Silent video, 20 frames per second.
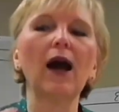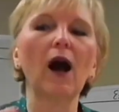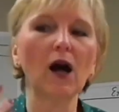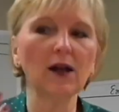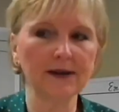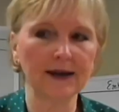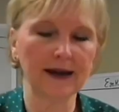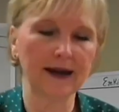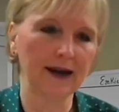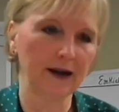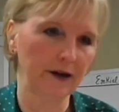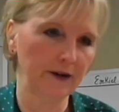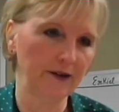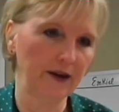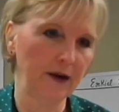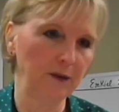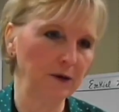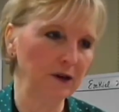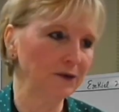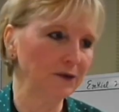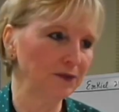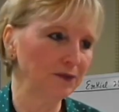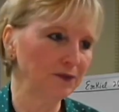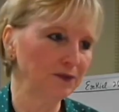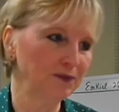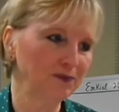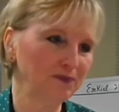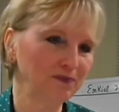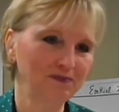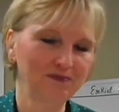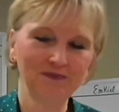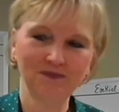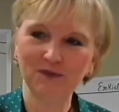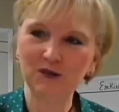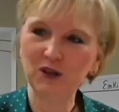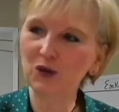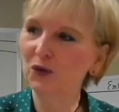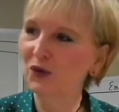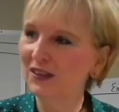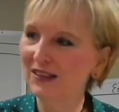I'll take care of Ammon.
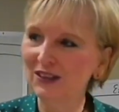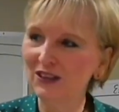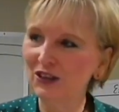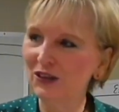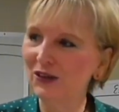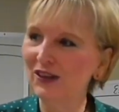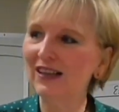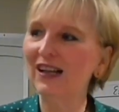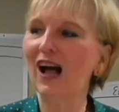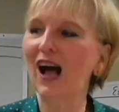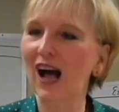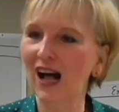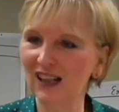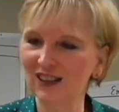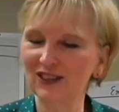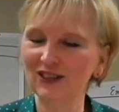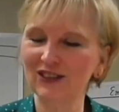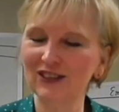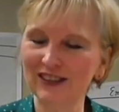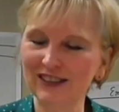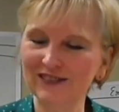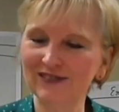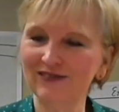You wouldn't do it, I'll do it.